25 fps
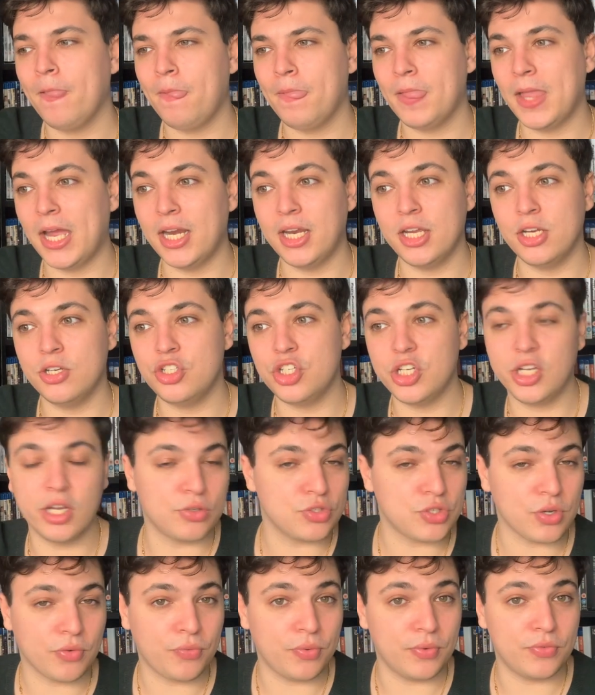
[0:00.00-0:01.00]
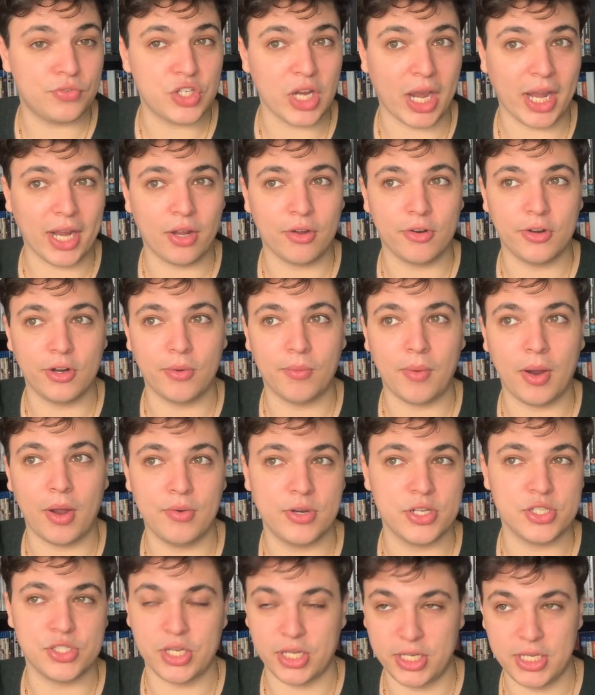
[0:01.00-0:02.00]
And then she goes off with Jack on her own.
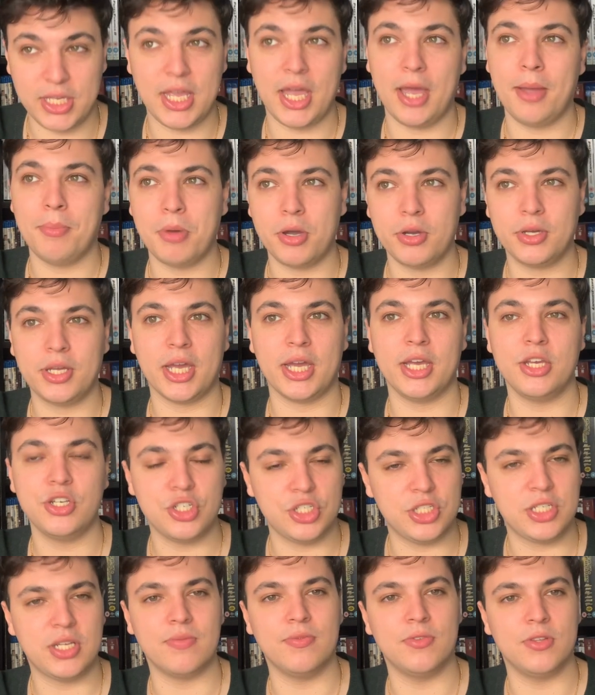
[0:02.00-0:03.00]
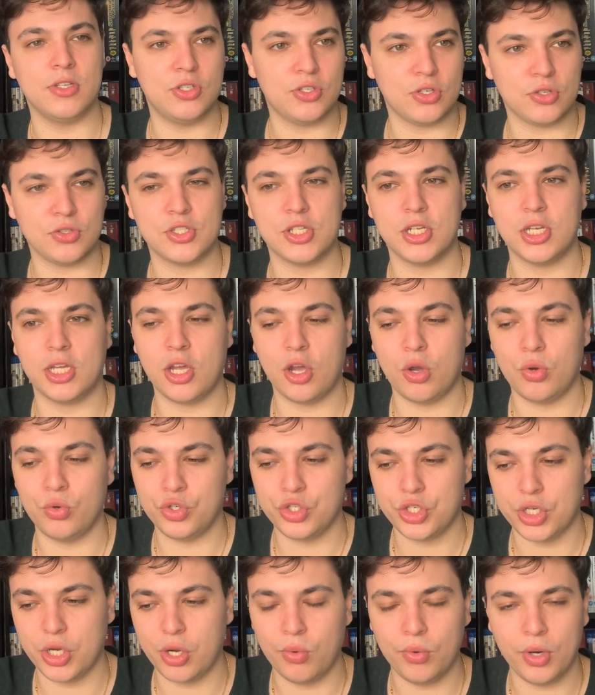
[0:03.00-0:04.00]
It's like, yeah, okay, she's giving the Doctor the cold
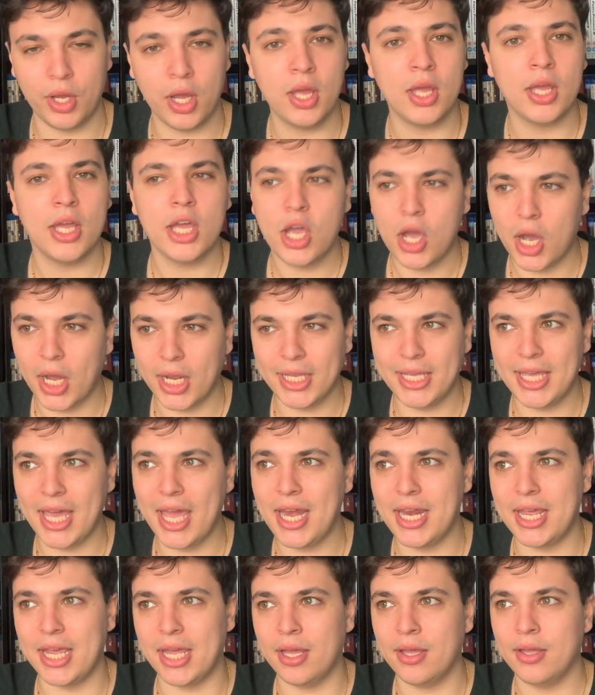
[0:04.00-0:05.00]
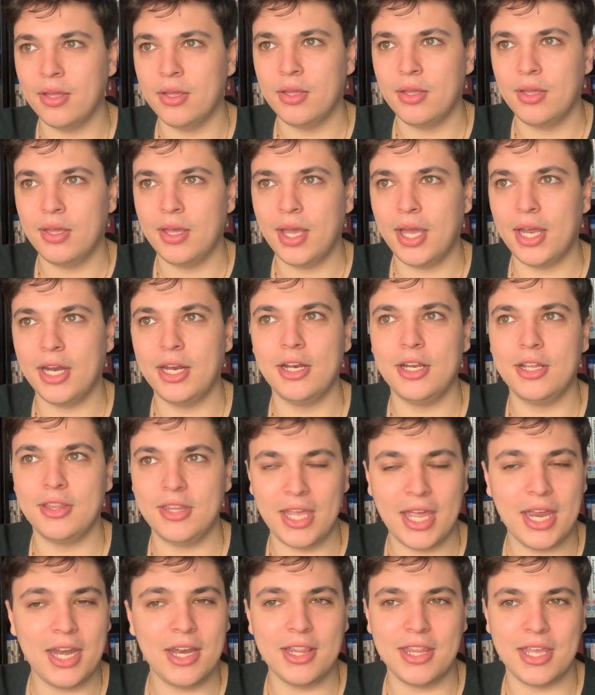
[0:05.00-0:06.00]
shoulder. I get it. And then at
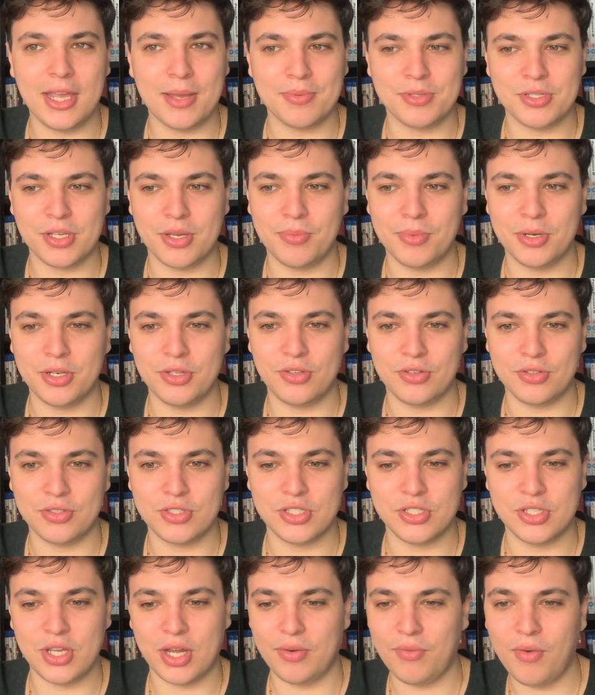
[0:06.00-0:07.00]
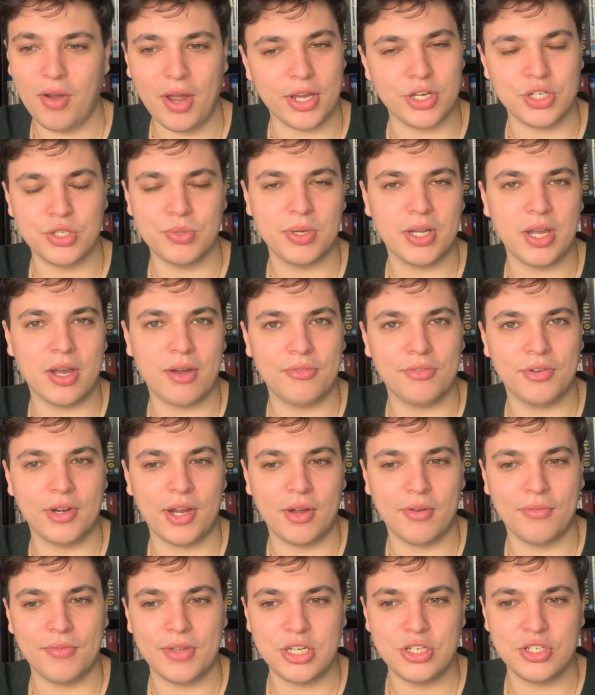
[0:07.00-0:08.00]
the end of the episode, when the Doctor's like, right, should we go off on
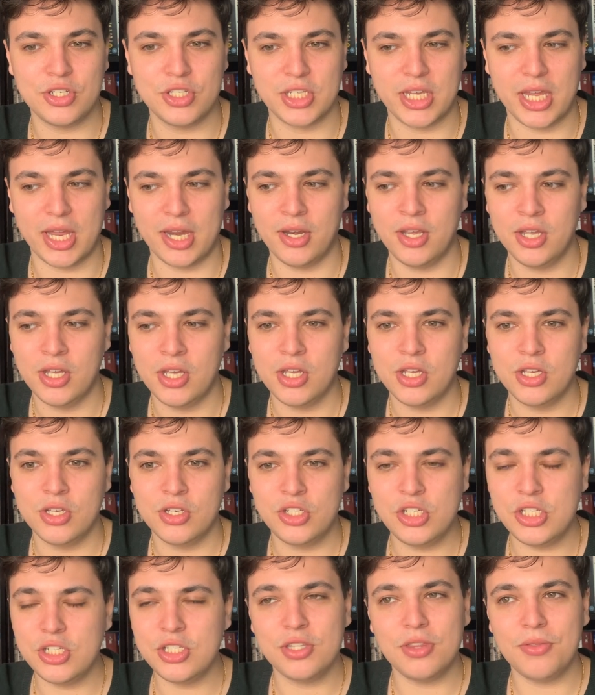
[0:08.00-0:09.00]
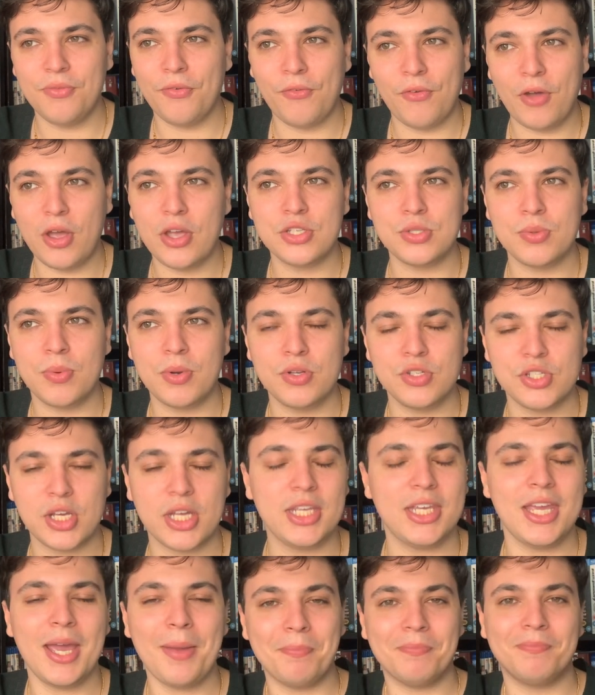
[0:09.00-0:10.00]
our adventures again? She's the first one who's
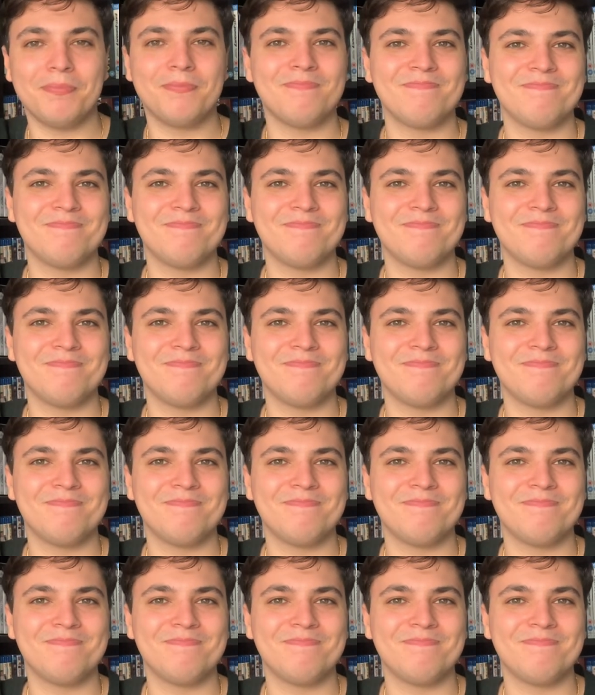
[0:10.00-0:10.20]
like, yep,